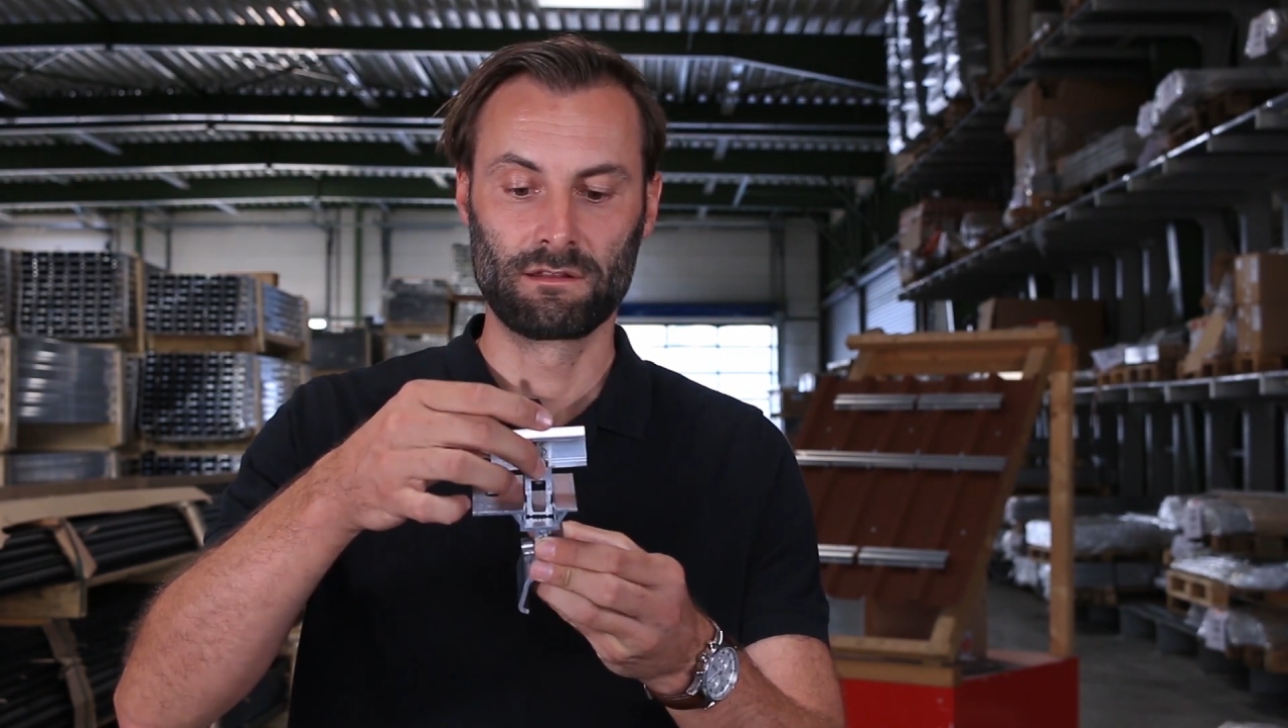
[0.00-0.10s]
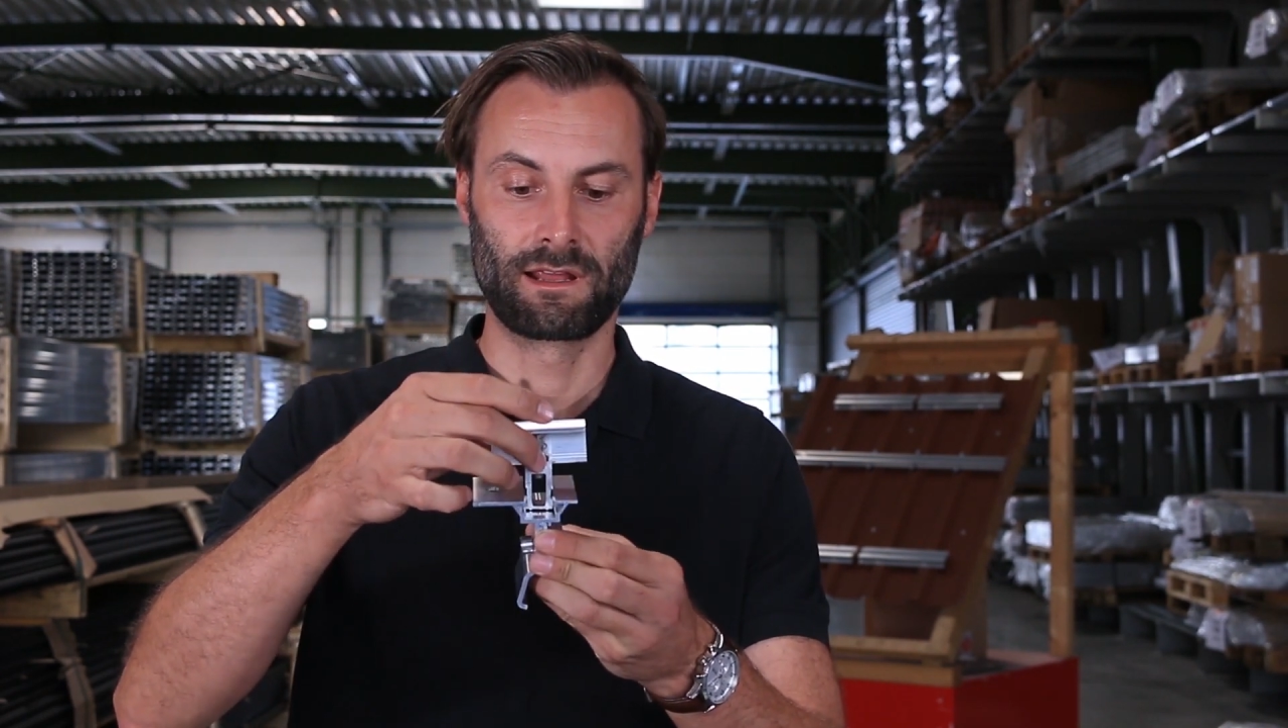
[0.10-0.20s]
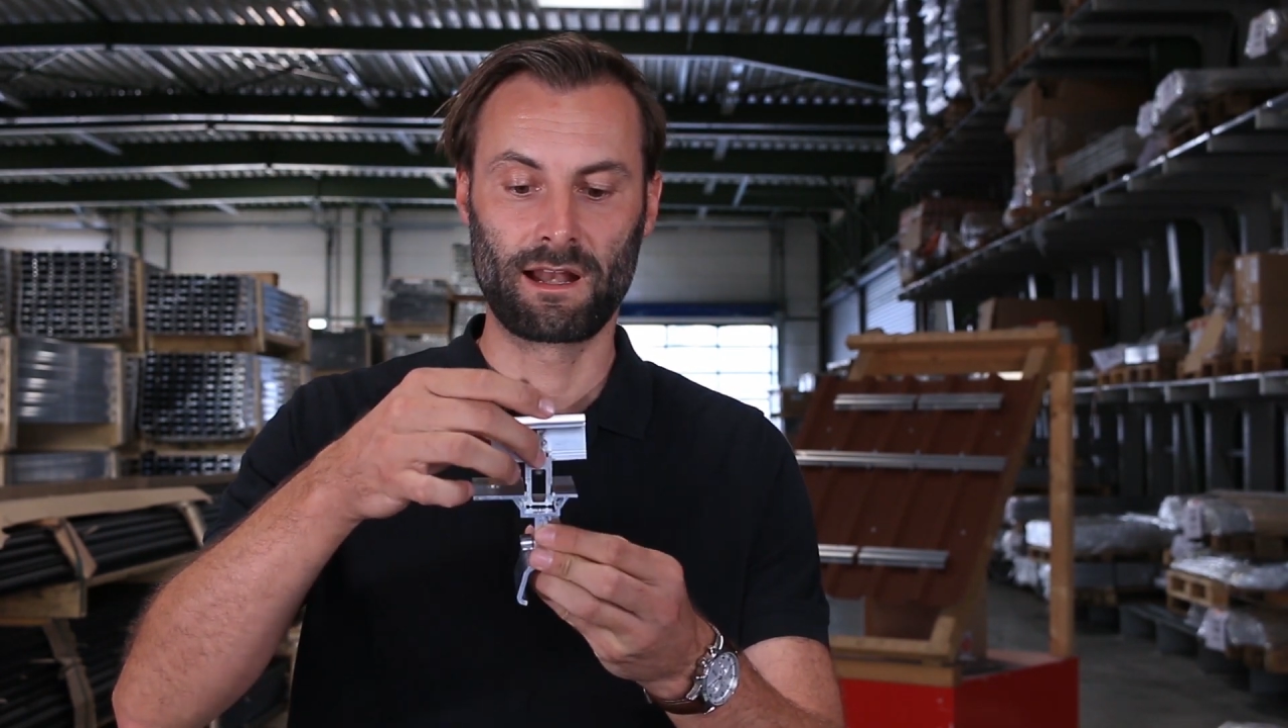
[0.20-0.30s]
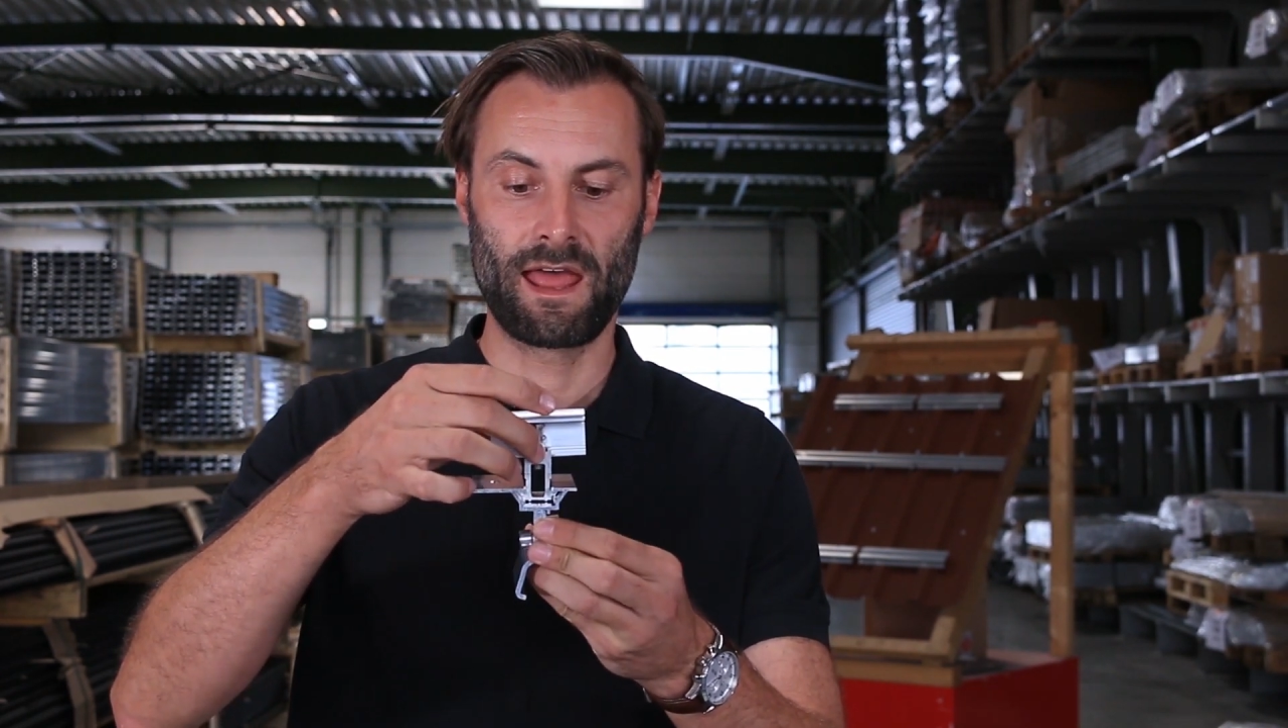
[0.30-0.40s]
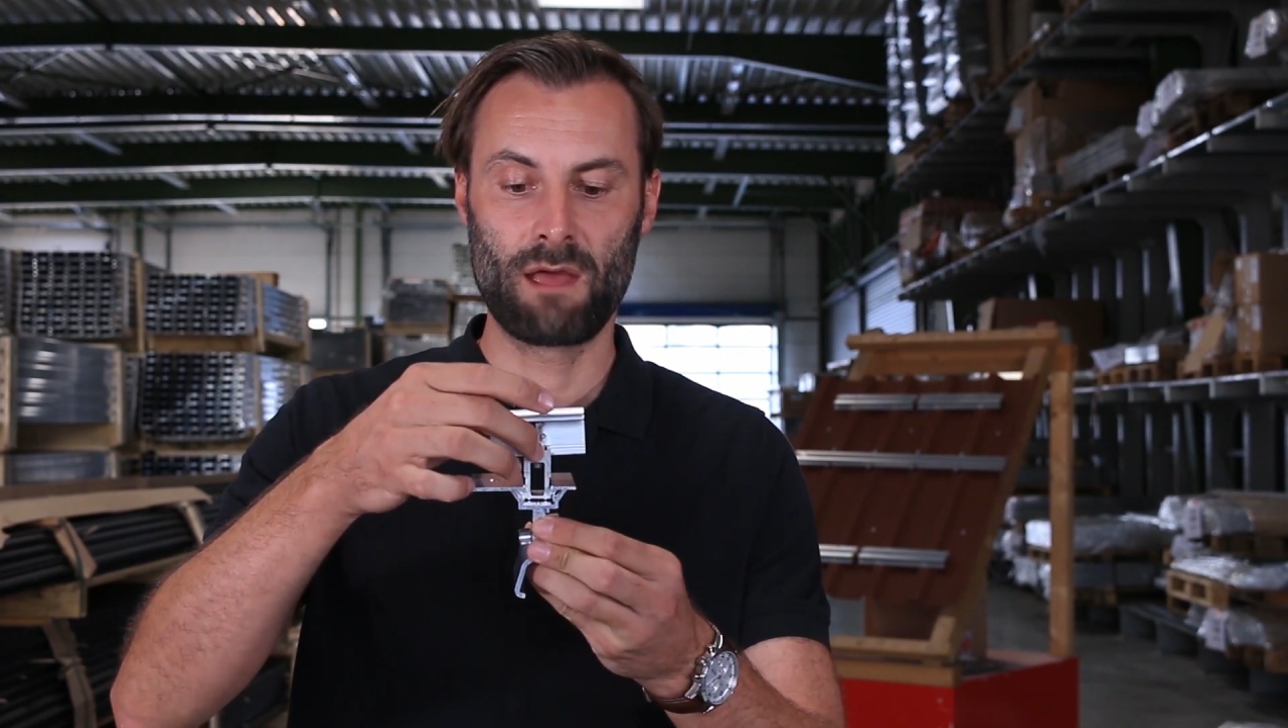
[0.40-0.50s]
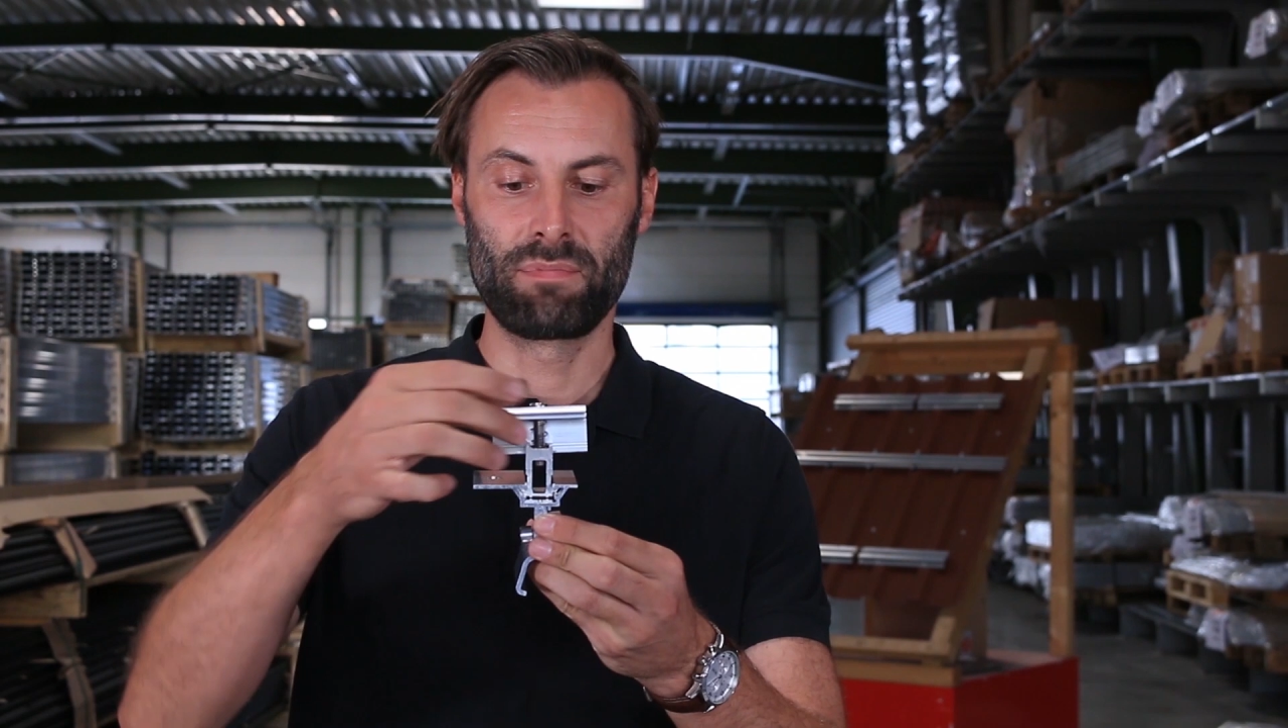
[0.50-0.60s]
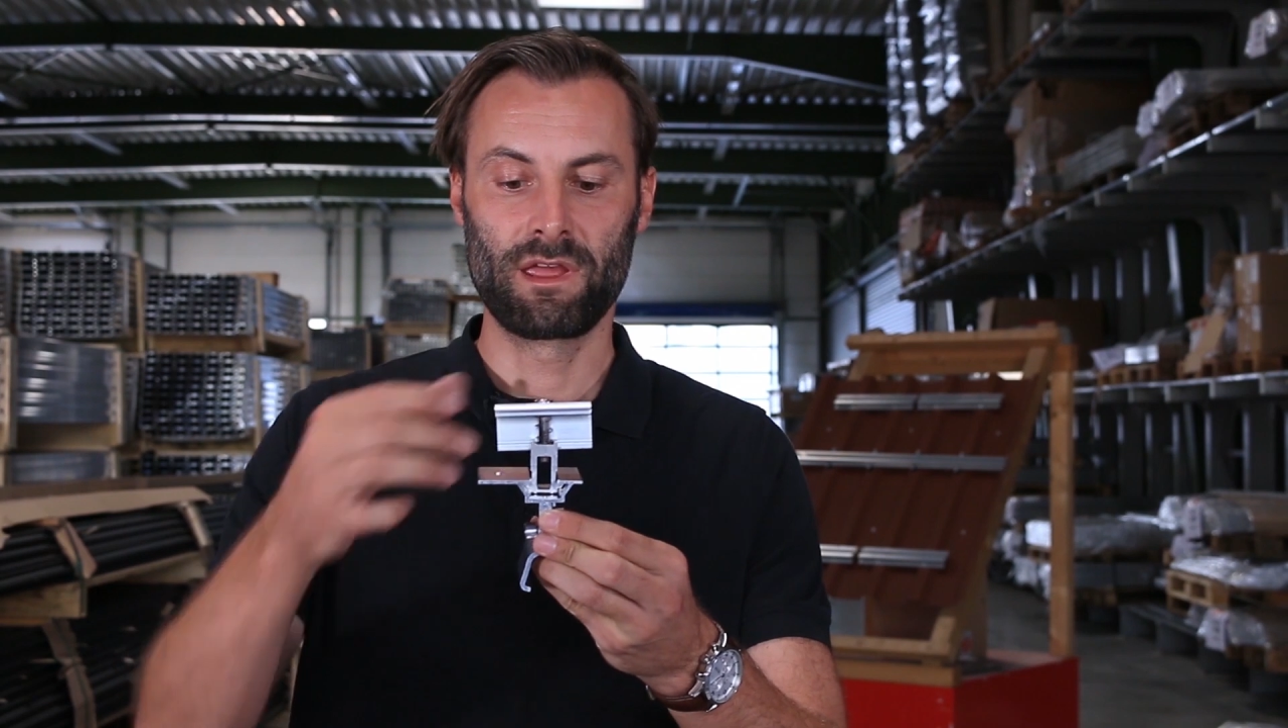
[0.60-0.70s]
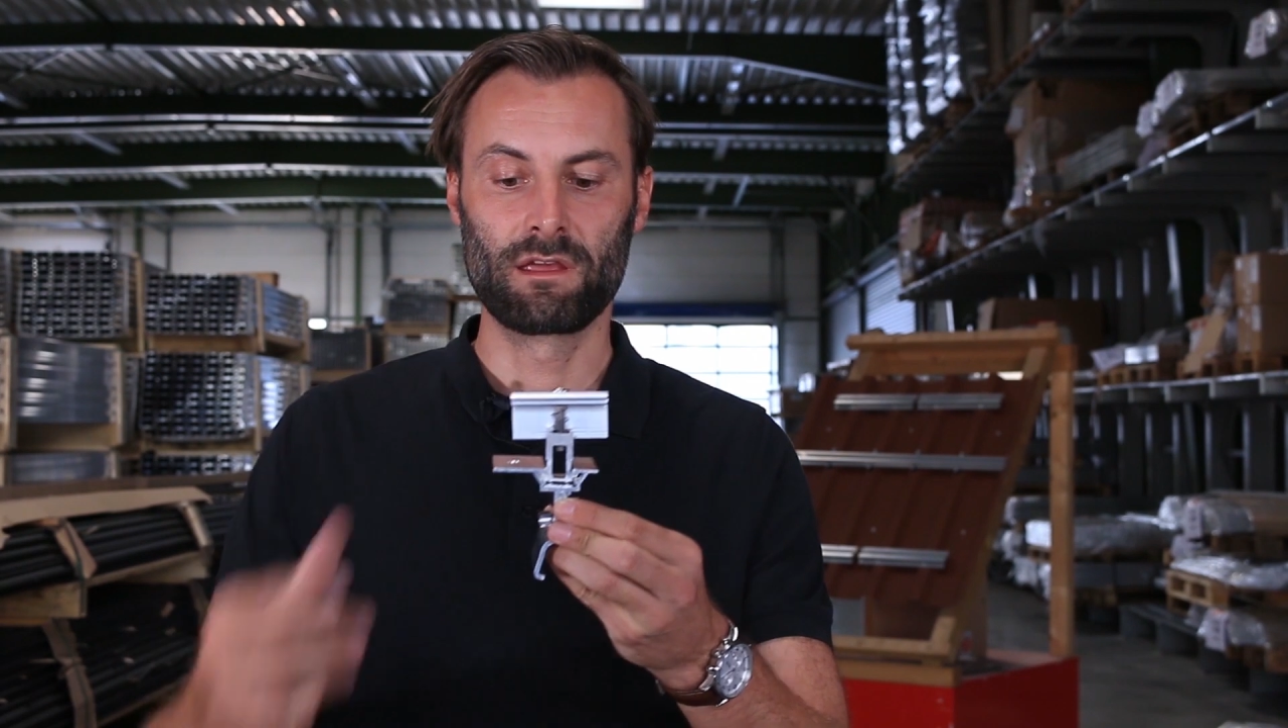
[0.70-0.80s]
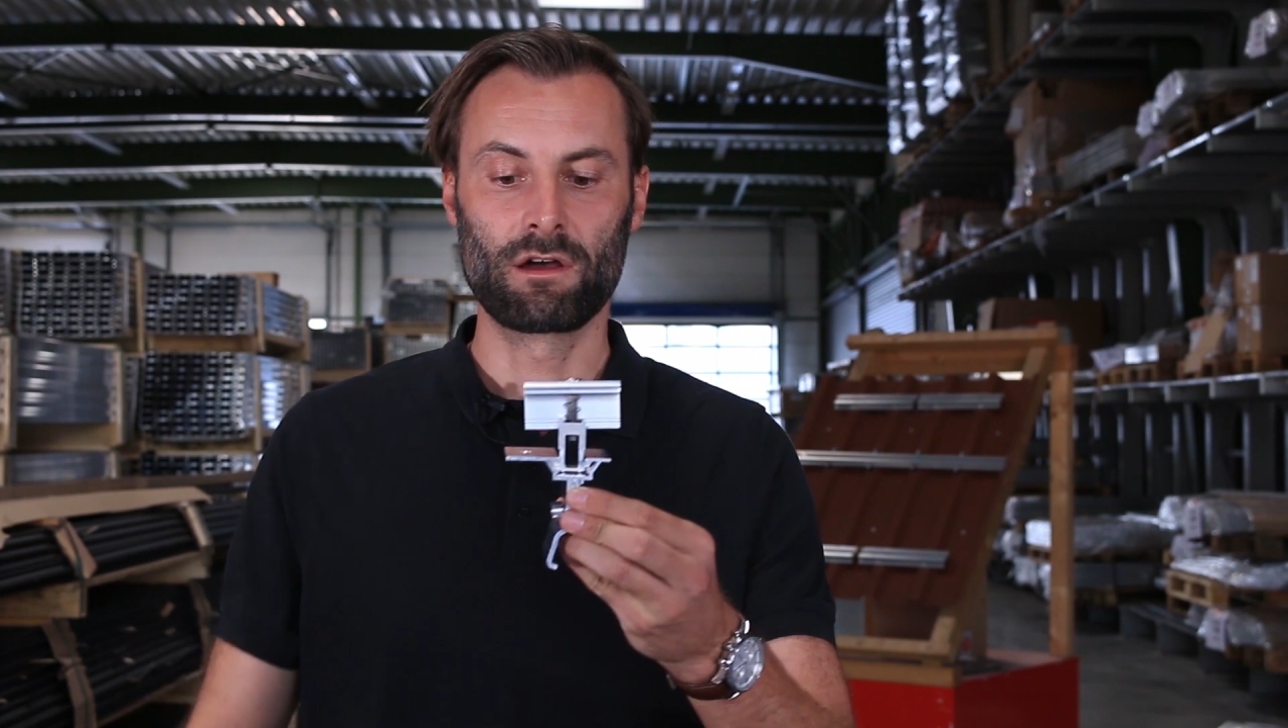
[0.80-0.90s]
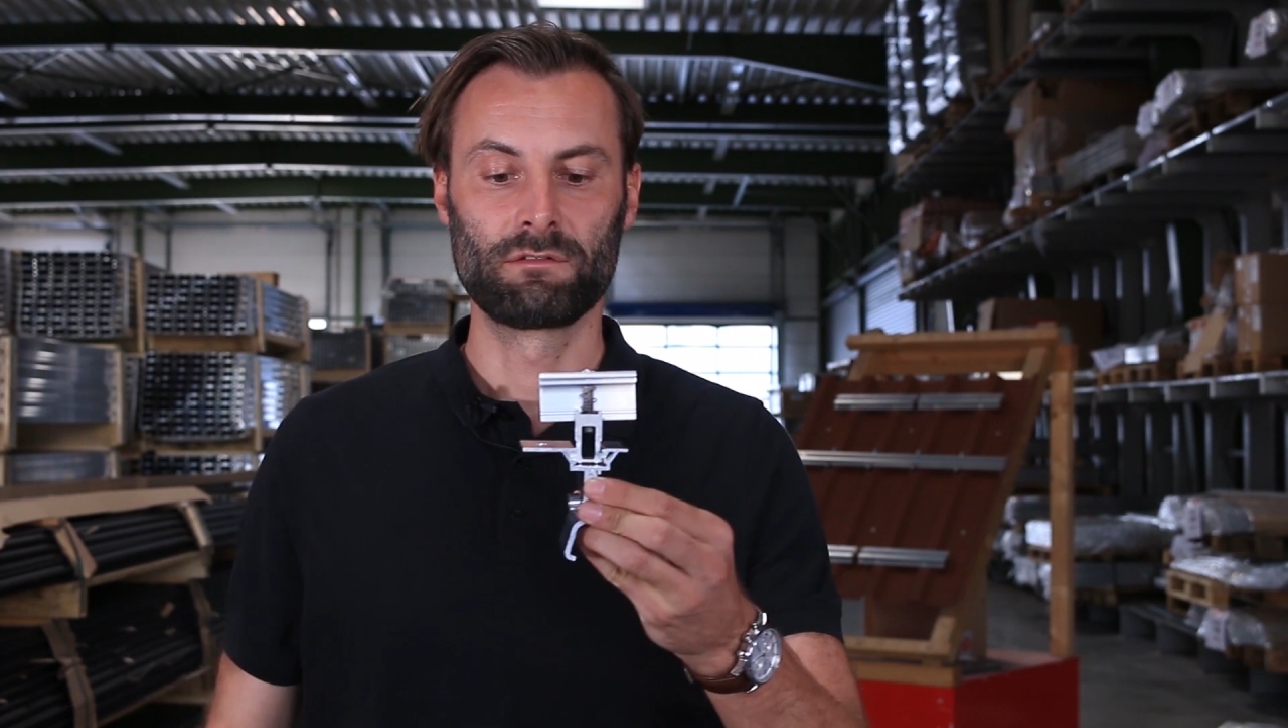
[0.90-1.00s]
the clamping